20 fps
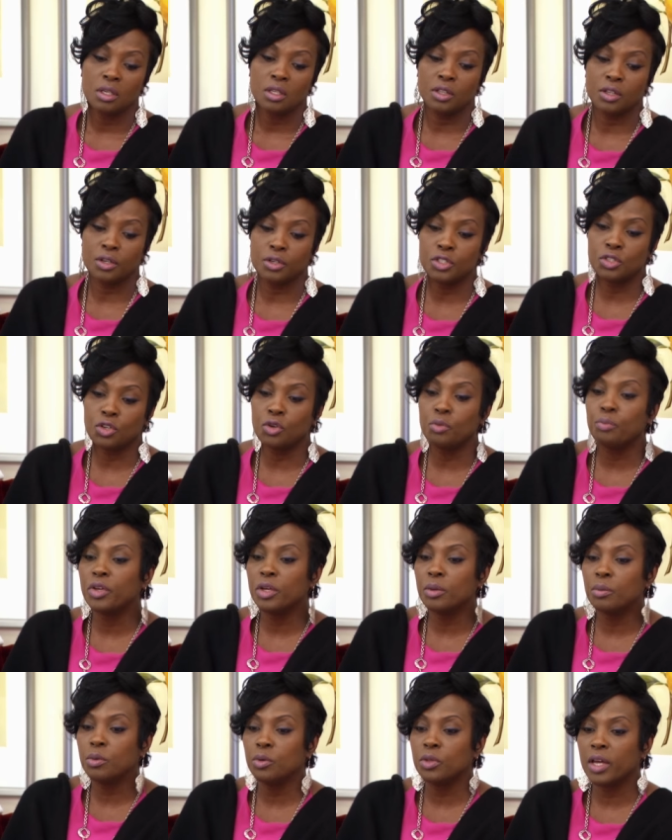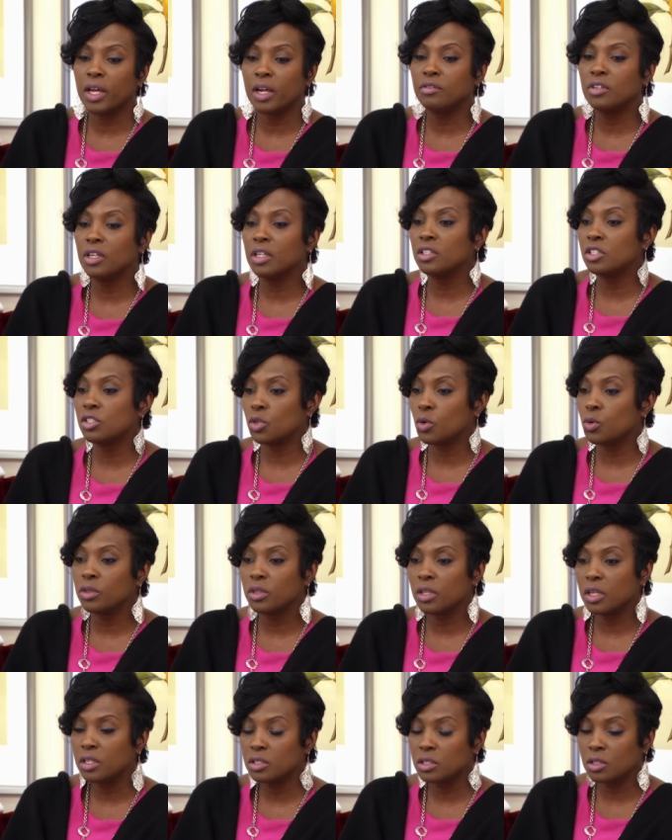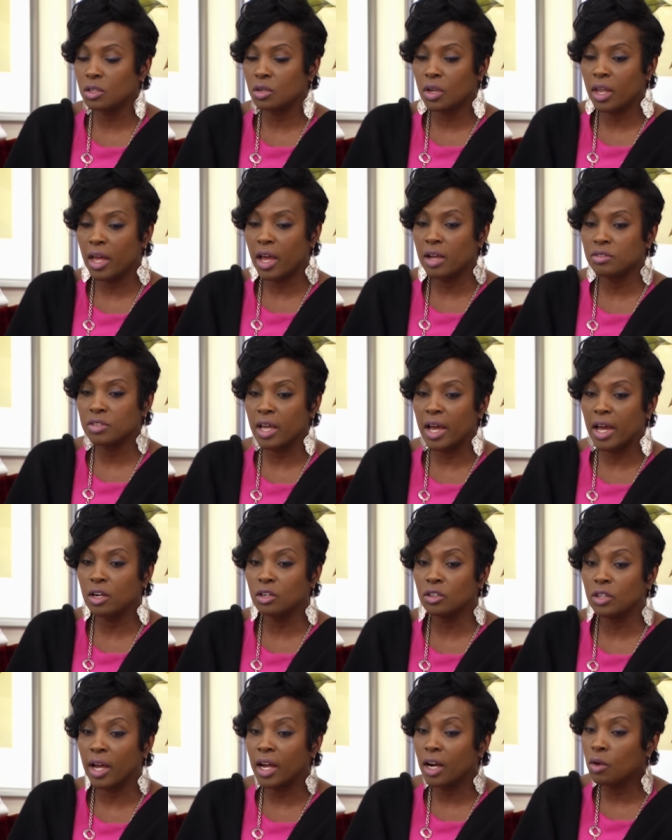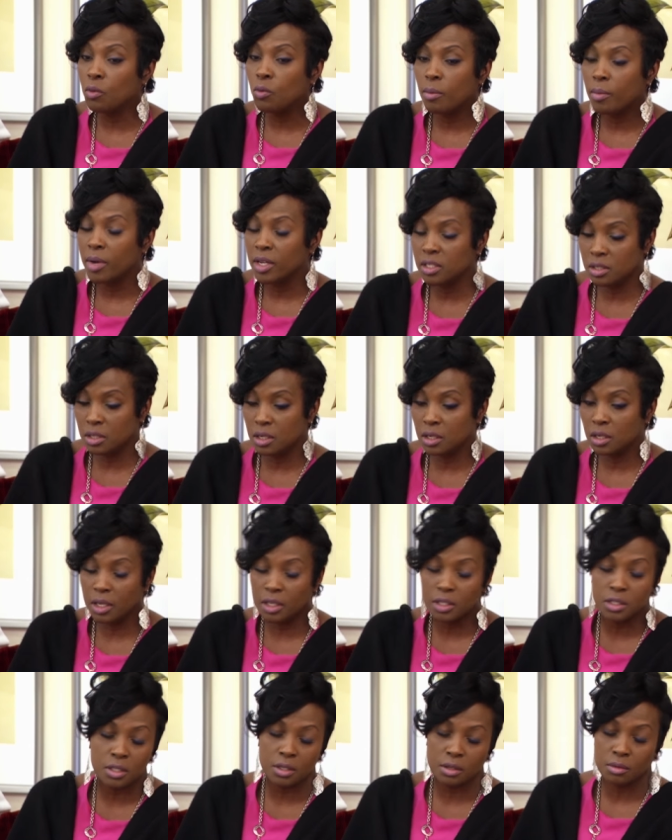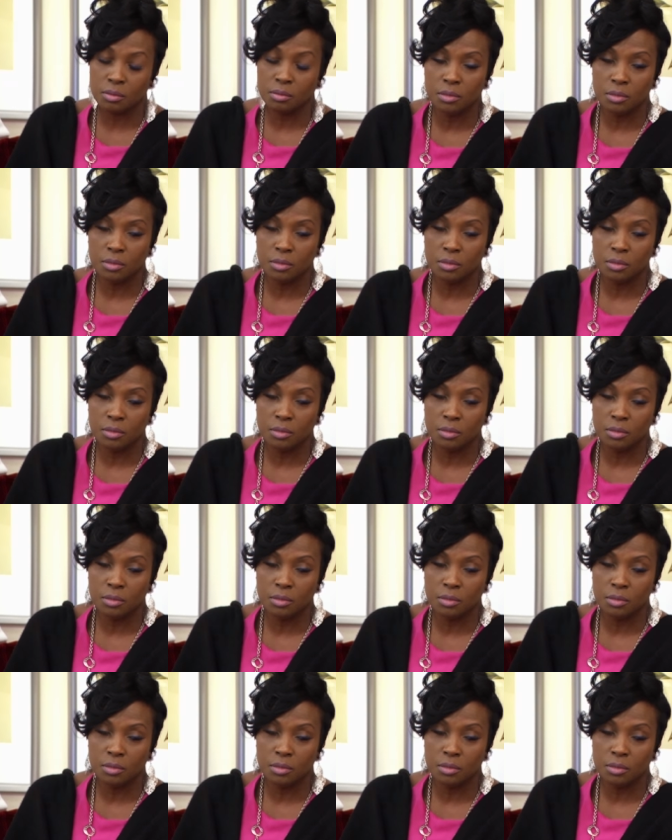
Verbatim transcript: There's certain people that have done certain things in their lives. I don't, I don't want my son kissing them.